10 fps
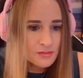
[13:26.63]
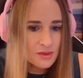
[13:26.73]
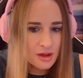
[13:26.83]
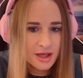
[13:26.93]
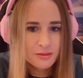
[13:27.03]

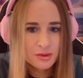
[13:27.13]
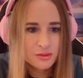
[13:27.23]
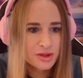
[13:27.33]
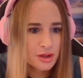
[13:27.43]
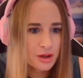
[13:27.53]
Okay, what do
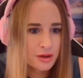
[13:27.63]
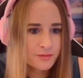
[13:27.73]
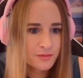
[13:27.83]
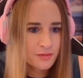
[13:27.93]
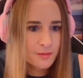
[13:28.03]
we know?
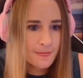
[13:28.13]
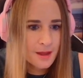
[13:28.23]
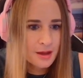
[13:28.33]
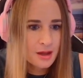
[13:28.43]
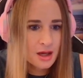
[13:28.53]

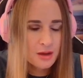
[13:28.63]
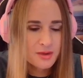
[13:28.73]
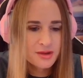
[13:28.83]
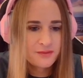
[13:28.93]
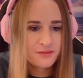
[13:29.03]

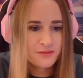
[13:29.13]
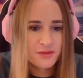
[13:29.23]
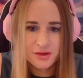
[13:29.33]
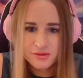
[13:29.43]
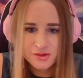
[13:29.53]
For
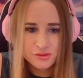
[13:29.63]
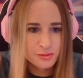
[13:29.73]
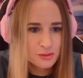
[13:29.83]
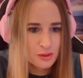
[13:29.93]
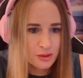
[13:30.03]
the crystal
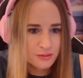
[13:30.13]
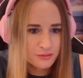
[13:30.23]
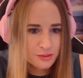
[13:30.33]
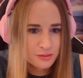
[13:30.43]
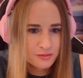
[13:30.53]
ball holding
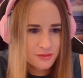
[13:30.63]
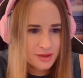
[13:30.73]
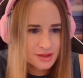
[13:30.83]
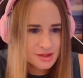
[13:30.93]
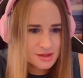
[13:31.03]

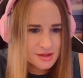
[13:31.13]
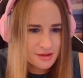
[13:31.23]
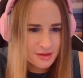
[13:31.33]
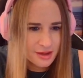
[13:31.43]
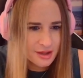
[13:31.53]
feature, is there
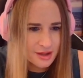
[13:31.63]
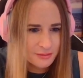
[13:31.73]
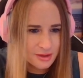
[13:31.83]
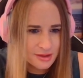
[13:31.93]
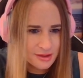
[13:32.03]
anything here that
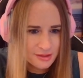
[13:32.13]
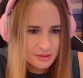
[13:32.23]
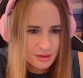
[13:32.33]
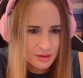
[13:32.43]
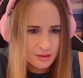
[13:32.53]
we didn't
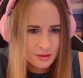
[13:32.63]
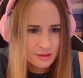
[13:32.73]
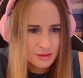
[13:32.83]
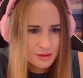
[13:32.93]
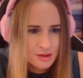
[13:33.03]
know?
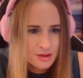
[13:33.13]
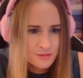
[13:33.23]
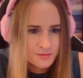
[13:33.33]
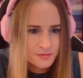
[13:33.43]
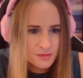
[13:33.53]

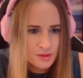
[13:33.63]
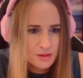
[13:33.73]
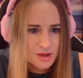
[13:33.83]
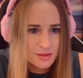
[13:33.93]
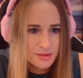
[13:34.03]

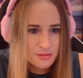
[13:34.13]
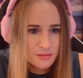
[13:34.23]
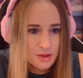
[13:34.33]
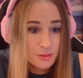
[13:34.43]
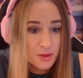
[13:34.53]

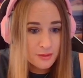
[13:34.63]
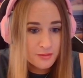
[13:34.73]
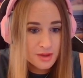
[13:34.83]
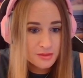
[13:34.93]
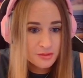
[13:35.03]
A win of
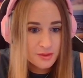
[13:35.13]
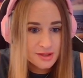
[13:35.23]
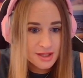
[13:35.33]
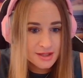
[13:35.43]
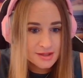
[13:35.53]
minimum
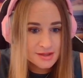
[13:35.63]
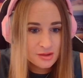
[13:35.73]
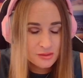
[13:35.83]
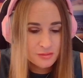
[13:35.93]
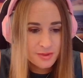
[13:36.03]
20x
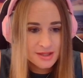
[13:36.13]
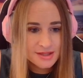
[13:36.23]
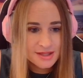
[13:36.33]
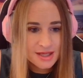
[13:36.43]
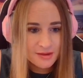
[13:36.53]
total bet is
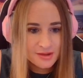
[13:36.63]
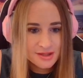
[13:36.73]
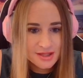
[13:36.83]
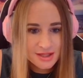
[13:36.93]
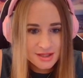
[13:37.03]

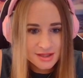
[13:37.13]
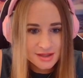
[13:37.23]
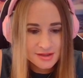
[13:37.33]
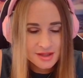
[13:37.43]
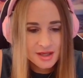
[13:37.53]

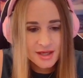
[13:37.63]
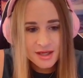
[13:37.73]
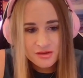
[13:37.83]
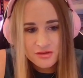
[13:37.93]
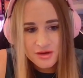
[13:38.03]
guaranteed.
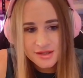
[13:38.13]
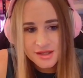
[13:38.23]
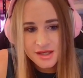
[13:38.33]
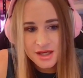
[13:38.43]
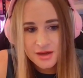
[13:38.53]

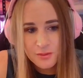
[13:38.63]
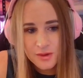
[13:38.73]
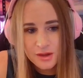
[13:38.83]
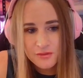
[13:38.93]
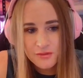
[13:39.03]
Interesting. A
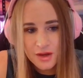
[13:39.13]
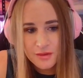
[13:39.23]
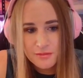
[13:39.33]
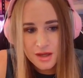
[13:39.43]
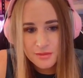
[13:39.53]
win of a
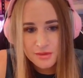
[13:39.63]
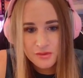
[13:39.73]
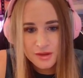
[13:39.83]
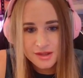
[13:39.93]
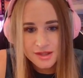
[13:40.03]
minimum
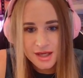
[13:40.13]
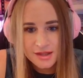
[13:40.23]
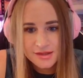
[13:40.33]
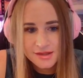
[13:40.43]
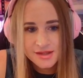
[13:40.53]

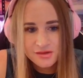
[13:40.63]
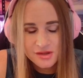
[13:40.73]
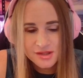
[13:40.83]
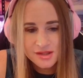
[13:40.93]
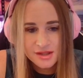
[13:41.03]
20x. It's
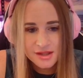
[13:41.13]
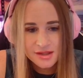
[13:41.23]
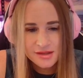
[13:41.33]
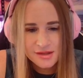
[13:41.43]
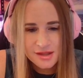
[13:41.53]
interesting that they
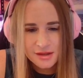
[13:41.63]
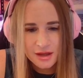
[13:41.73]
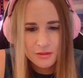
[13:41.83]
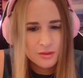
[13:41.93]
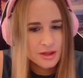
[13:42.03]
can say that.
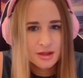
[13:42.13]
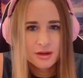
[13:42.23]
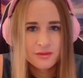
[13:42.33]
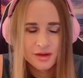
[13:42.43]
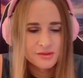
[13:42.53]
I didn't know
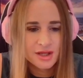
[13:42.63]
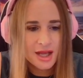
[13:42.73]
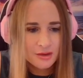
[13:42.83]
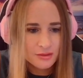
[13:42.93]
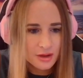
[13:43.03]
if that was
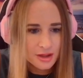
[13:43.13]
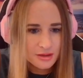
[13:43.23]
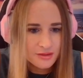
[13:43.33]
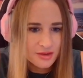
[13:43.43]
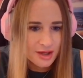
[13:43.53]
allowed,
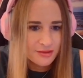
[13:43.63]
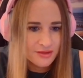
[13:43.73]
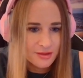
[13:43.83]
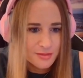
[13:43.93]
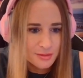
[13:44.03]
like to
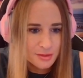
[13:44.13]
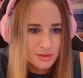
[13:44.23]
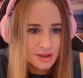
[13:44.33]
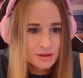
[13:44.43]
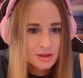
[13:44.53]
guarantee a minimum
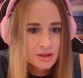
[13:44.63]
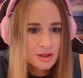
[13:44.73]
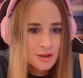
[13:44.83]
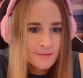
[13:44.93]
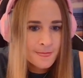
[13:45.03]
win.
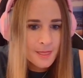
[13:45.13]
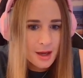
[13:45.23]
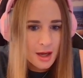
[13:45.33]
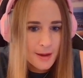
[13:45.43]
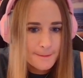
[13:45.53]

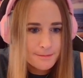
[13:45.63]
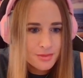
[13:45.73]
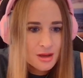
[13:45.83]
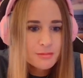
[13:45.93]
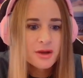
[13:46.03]

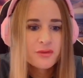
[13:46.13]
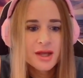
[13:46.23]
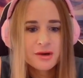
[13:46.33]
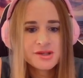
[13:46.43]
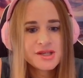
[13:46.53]
But if you're
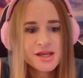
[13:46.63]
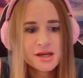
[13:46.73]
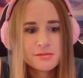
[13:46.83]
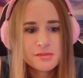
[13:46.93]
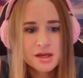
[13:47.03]
guaranteeing a
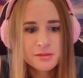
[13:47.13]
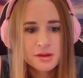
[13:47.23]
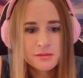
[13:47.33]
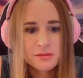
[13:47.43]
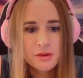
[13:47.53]

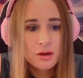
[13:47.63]
minimum,